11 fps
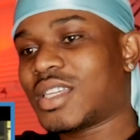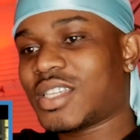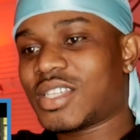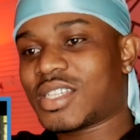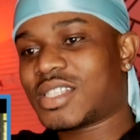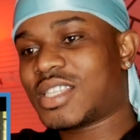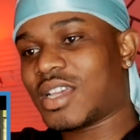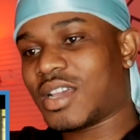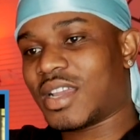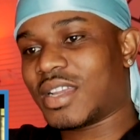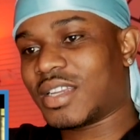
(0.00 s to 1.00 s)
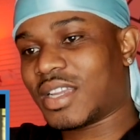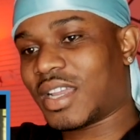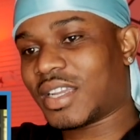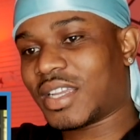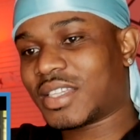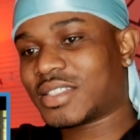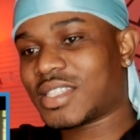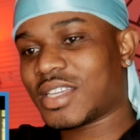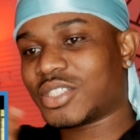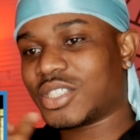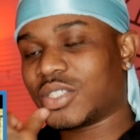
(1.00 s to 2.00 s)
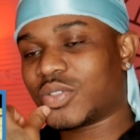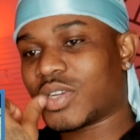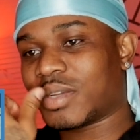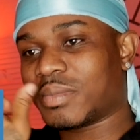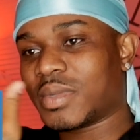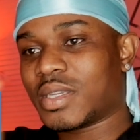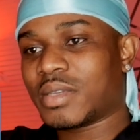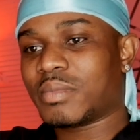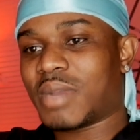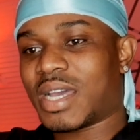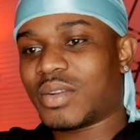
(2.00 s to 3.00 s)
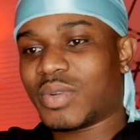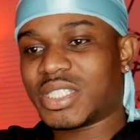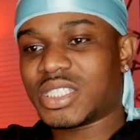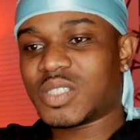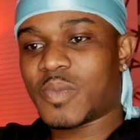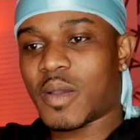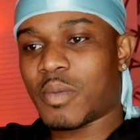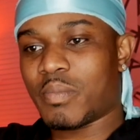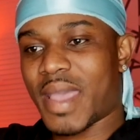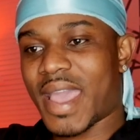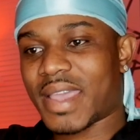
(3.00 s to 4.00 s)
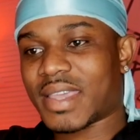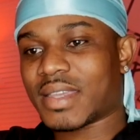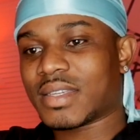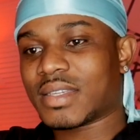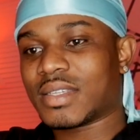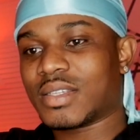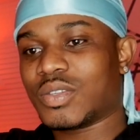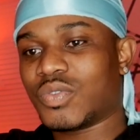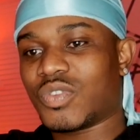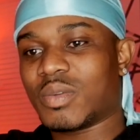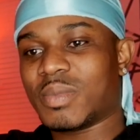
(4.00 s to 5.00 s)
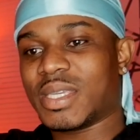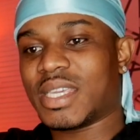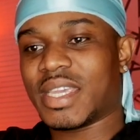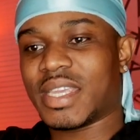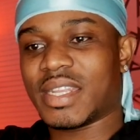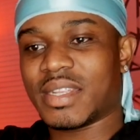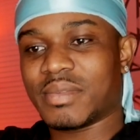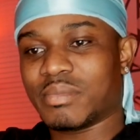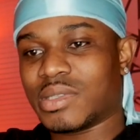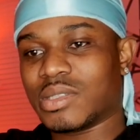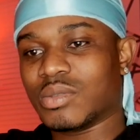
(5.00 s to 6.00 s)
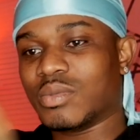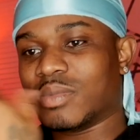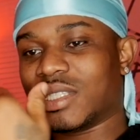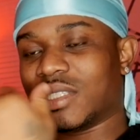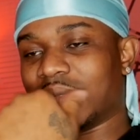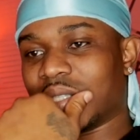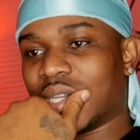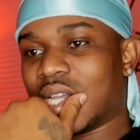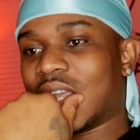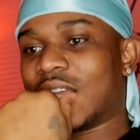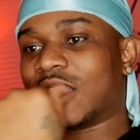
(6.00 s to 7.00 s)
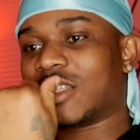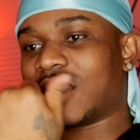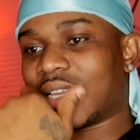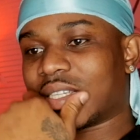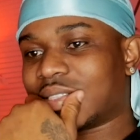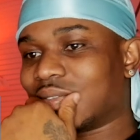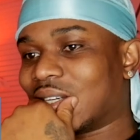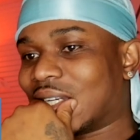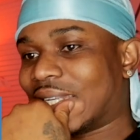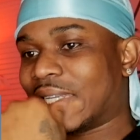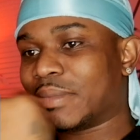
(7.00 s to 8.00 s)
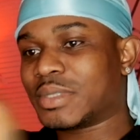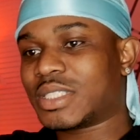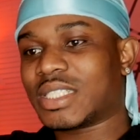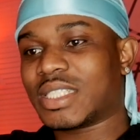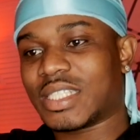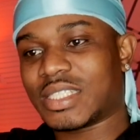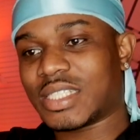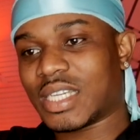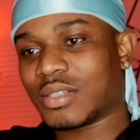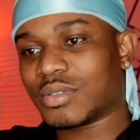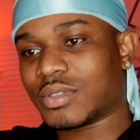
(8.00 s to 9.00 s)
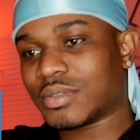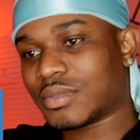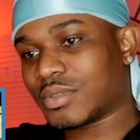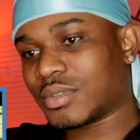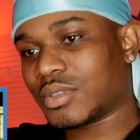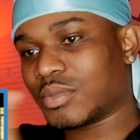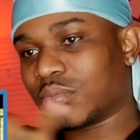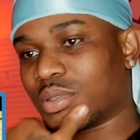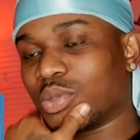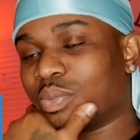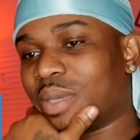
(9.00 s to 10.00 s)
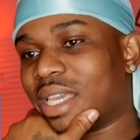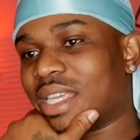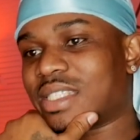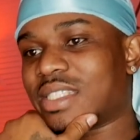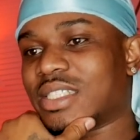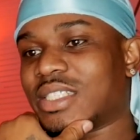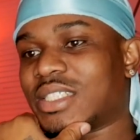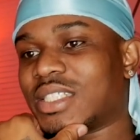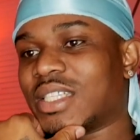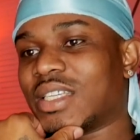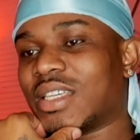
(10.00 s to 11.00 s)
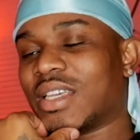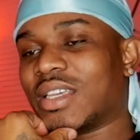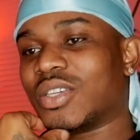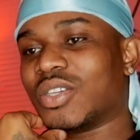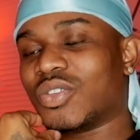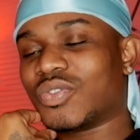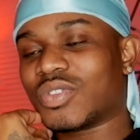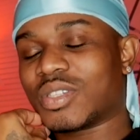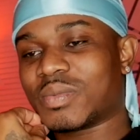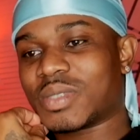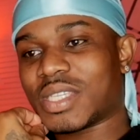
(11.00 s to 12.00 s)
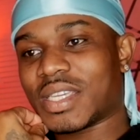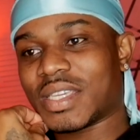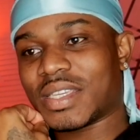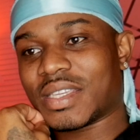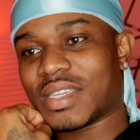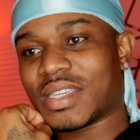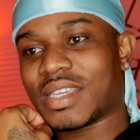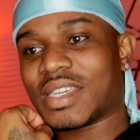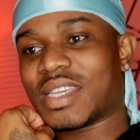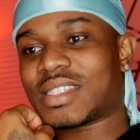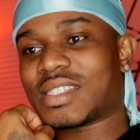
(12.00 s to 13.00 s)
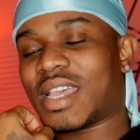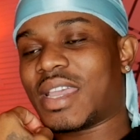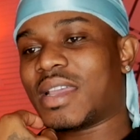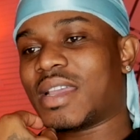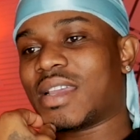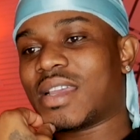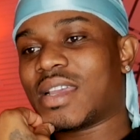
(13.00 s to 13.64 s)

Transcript: You could tell, I could tell she crip. By the way, she spelled Back, you feel me? And then Bleu, Billy Bleu. And then how she wrote her name and shit. And then she got on the blue pants and shit. You feel what I'm saying? It's like,